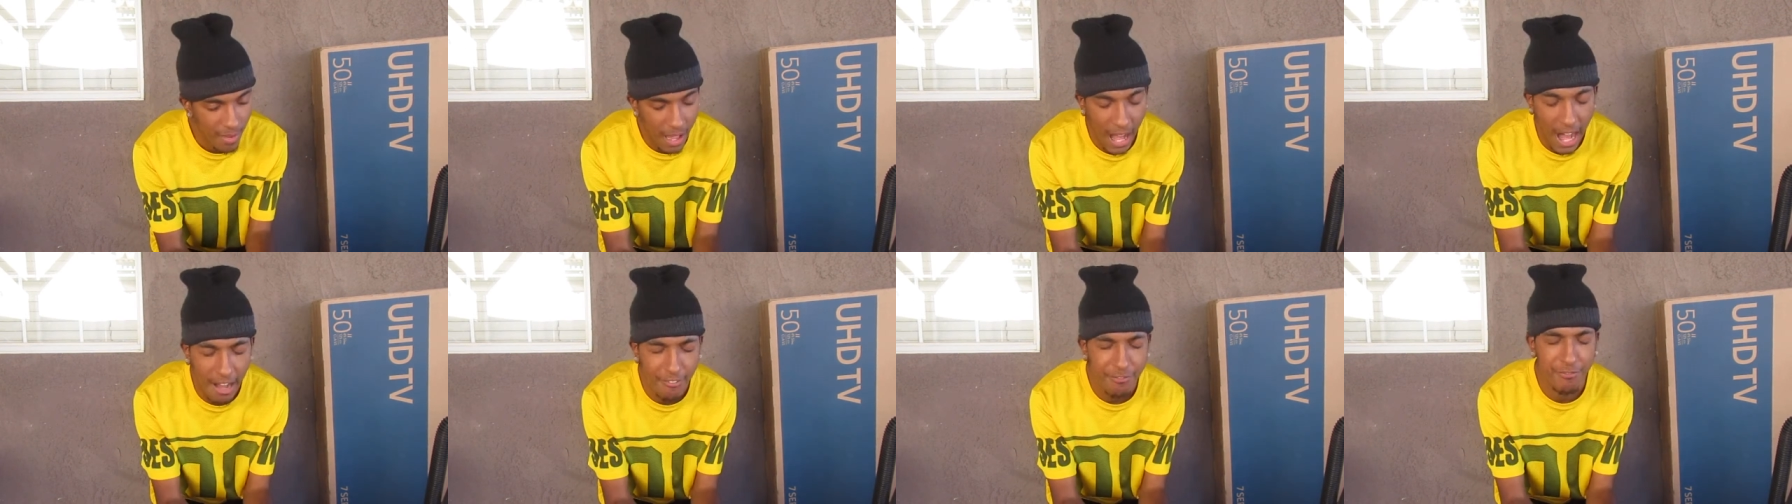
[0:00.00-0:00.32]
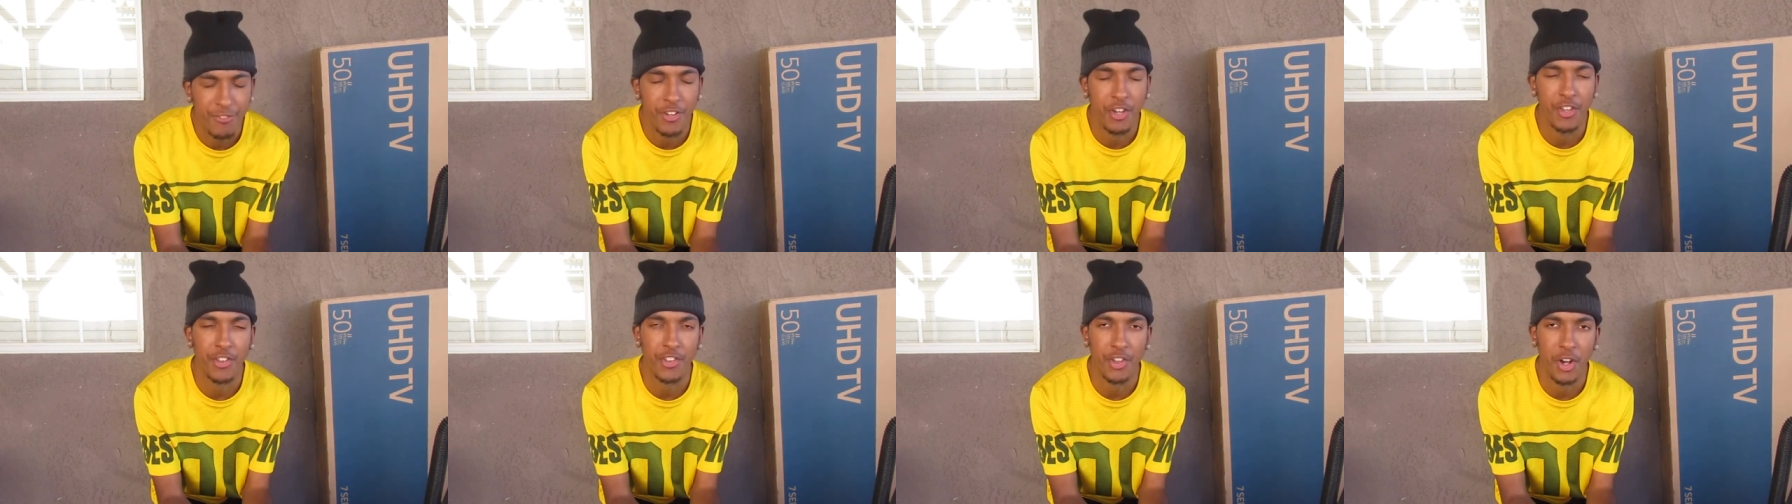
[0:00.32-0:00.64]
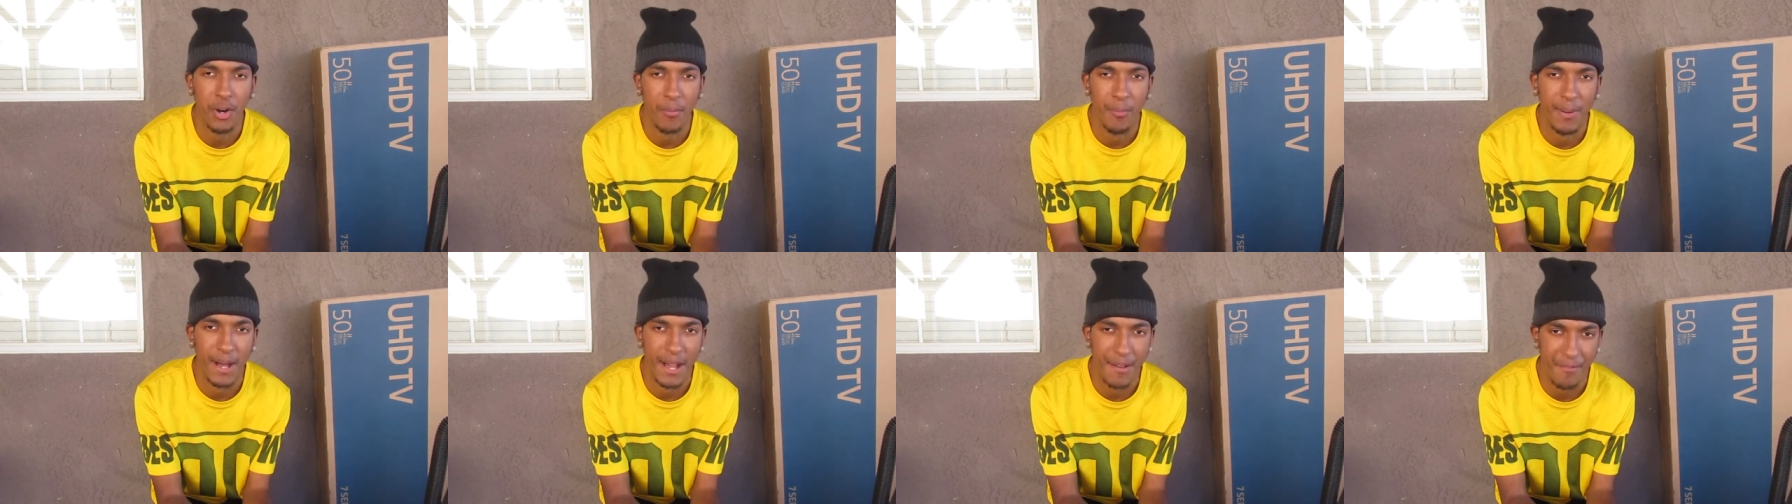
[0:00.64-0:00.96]
I feel
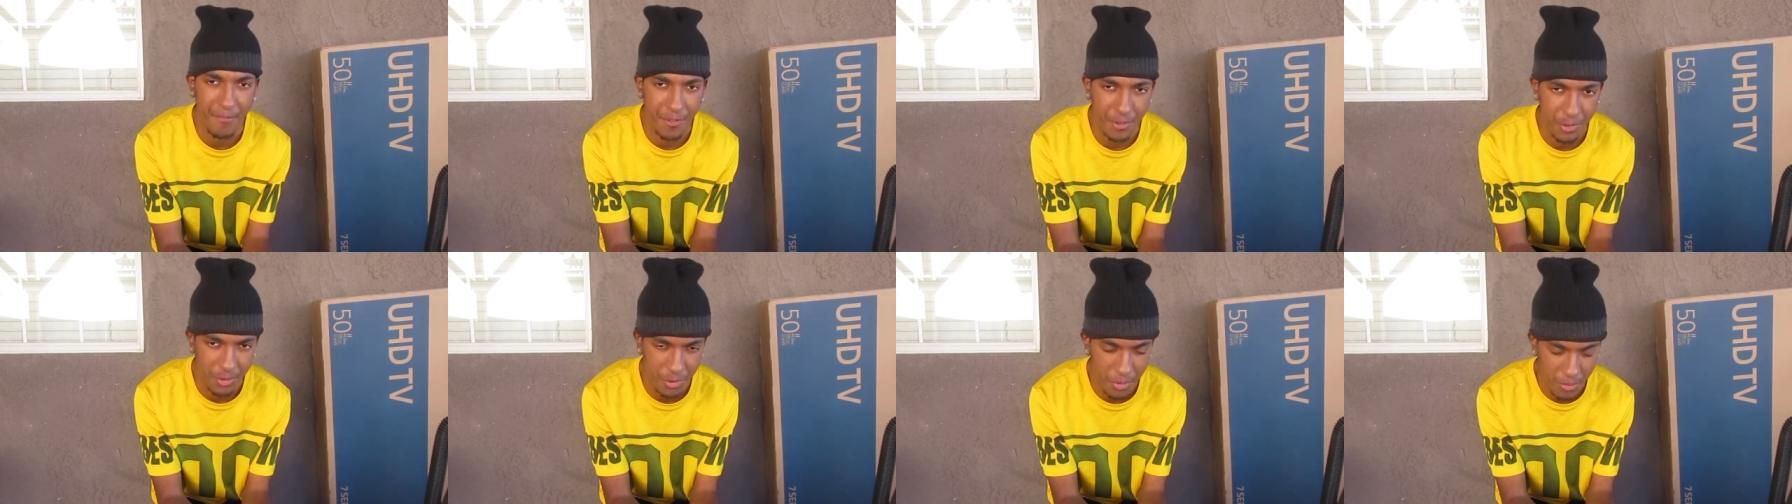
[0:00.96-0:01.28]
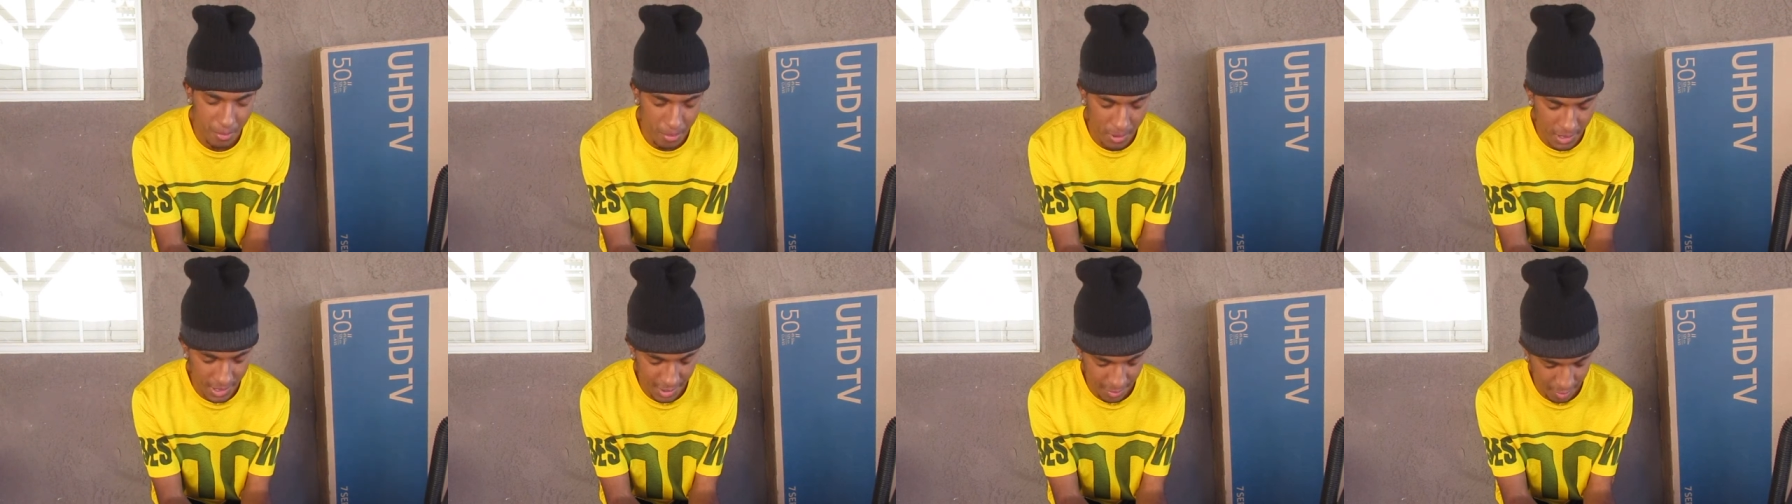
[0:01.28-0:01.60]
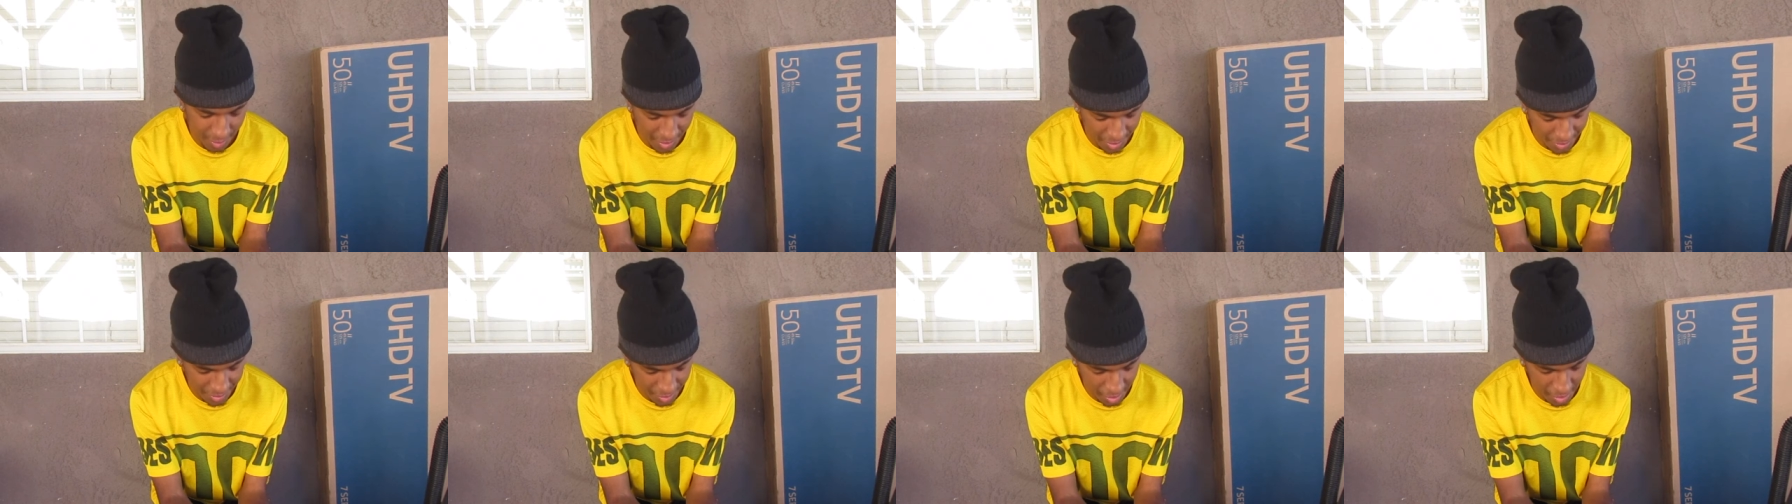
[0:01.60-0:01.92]
so bad for Drew Brees.
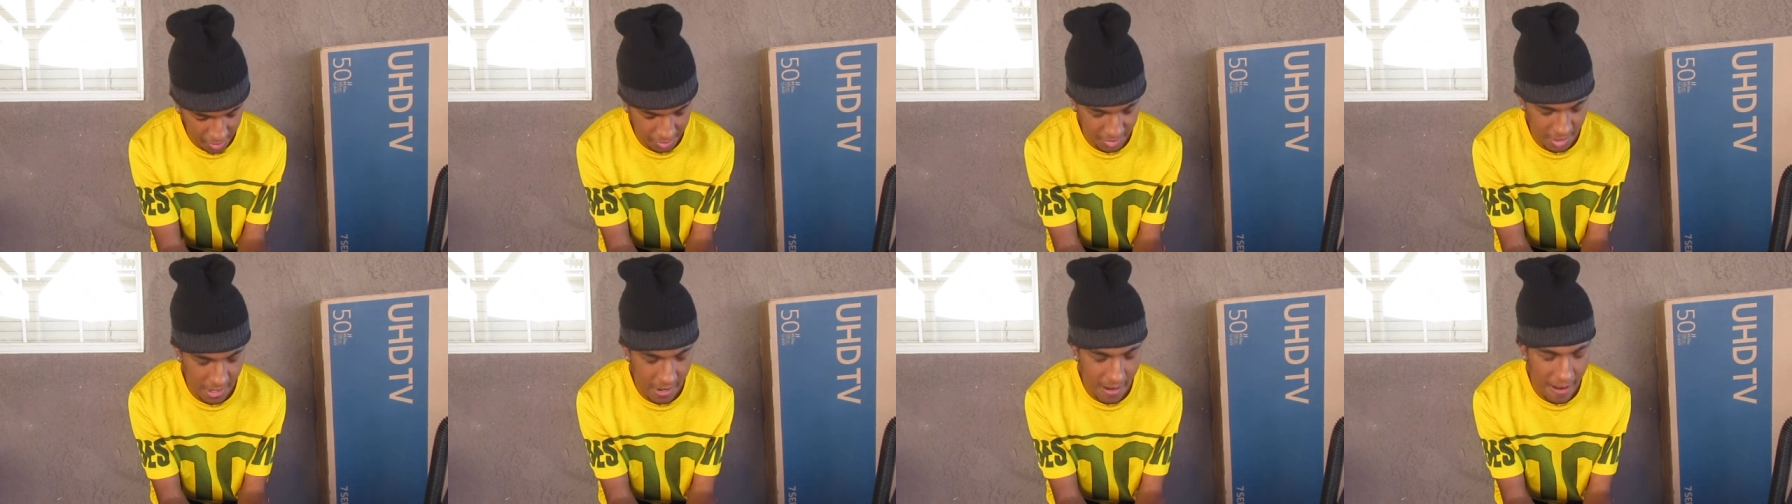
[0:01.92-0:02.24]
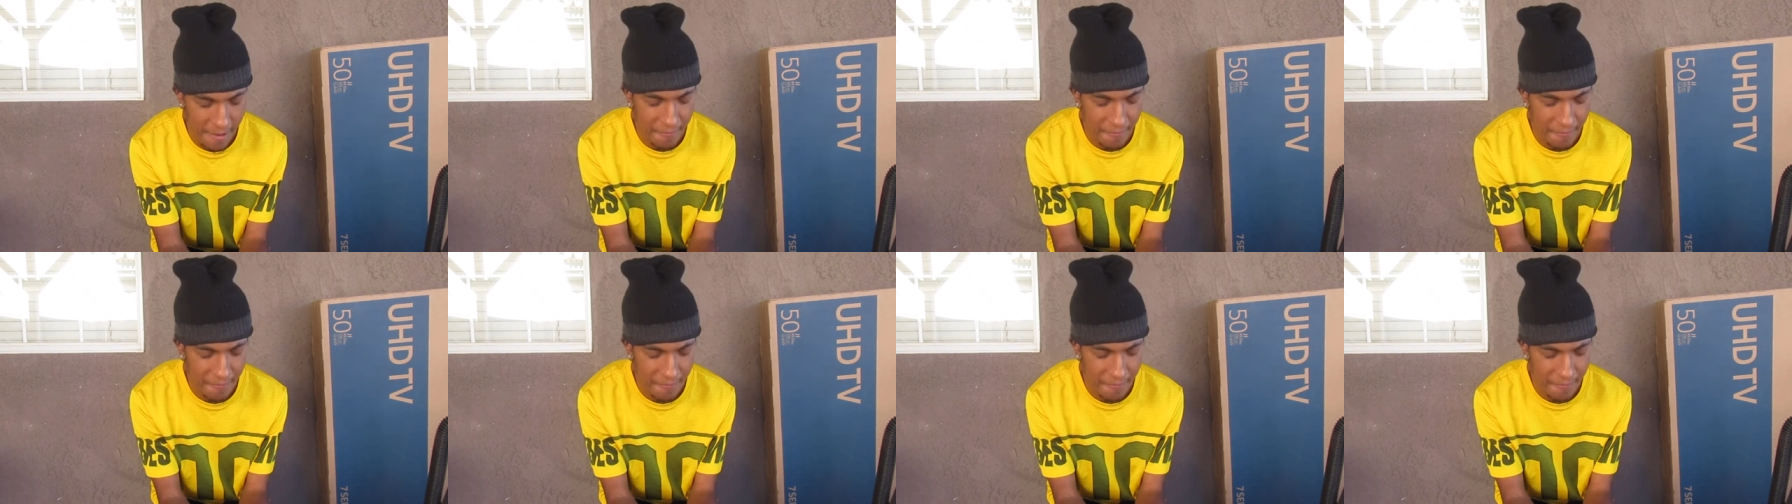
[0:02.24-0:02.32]
Let's start there.